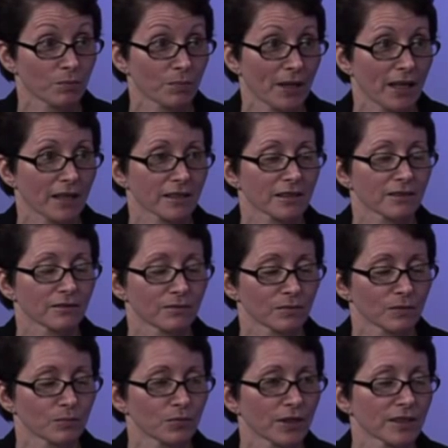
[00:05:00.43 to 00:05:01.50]
past and
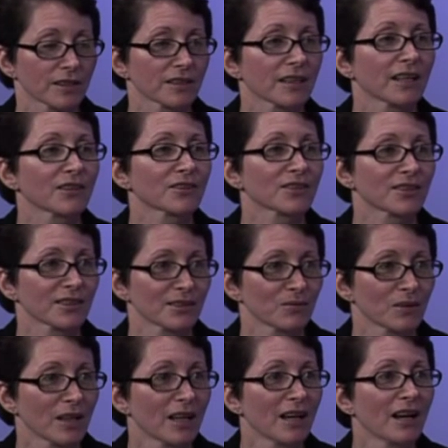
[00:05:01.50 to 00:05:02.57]
present tense.
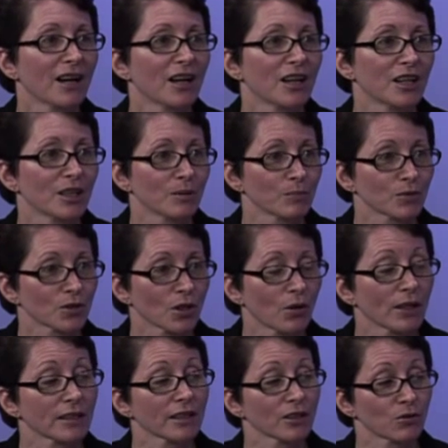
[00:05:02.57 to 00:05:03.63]
So I
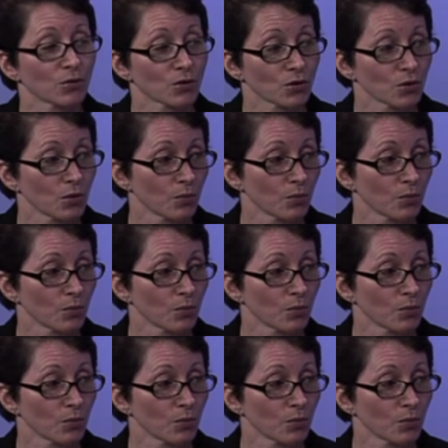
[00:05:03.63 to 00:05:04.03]
got through school